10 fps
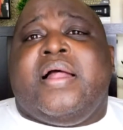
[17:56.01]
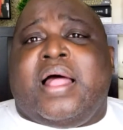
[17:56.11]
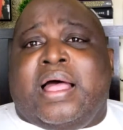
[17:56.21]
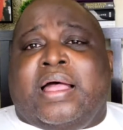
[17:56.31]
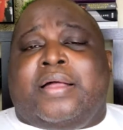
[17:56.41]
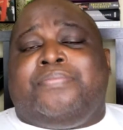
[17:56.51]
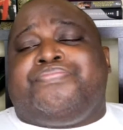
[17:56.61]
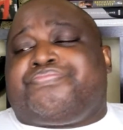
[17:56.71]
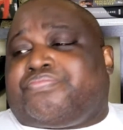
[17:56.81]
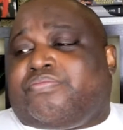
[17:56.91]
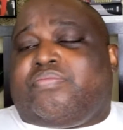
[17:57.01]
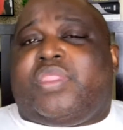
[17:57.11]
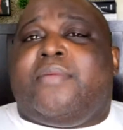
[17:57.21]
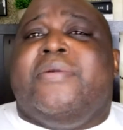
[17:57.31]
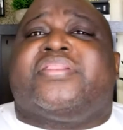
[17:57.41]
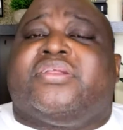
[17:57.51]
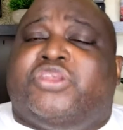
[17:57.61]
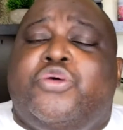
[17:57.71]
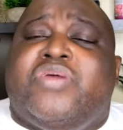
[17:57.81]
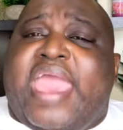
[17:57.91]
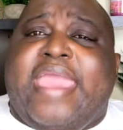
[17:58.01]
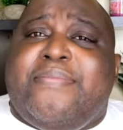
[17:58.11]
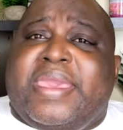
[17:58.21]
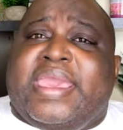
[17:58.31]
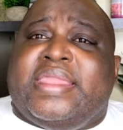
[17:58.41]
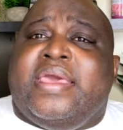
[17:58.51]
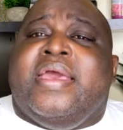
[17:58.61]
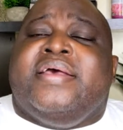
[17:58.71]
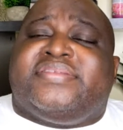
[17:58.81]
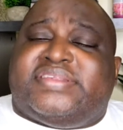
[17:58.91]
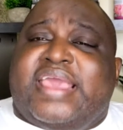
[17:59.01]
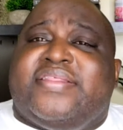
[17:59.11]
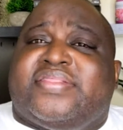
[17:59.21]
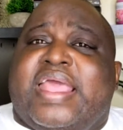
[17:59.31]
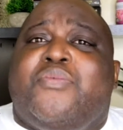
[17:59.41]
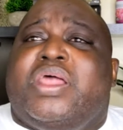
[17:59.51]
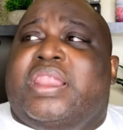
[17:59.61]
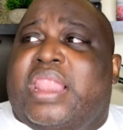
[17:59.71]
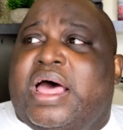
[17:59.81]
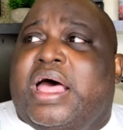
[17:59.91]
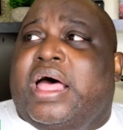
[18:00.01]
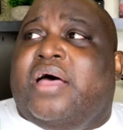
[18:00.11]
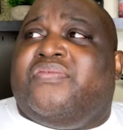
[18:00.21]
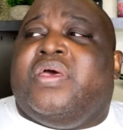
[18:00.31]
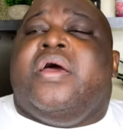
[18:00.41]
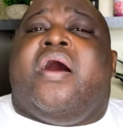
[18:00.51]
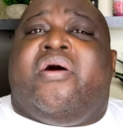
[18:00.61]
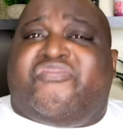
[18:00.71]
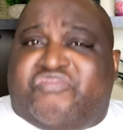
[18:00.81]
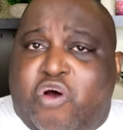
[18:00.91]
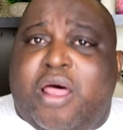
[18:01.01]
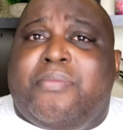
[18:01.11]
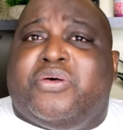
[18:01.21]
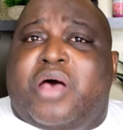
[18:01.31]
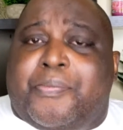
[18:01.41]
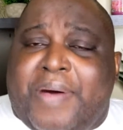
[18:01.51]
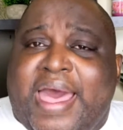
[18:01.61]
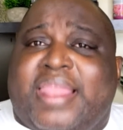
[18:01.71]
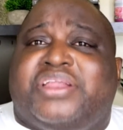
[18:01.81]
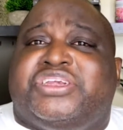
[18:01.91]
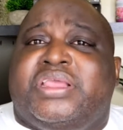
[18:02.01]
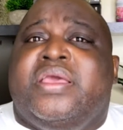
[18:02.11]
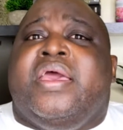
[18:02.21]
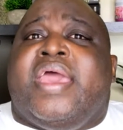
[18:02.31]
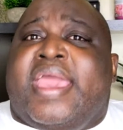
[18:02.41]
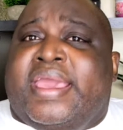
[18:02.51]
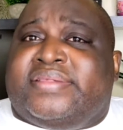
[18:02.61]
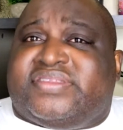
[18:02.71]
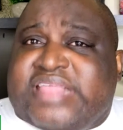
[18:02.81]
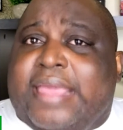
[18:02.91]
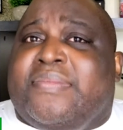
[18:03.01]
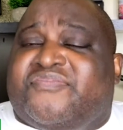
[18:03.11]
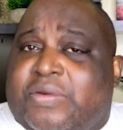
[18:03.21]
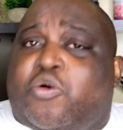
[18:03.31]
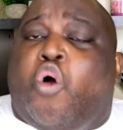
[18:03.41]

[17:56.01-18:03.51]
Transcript: But the two gay men say that they would love a formal apology and statement from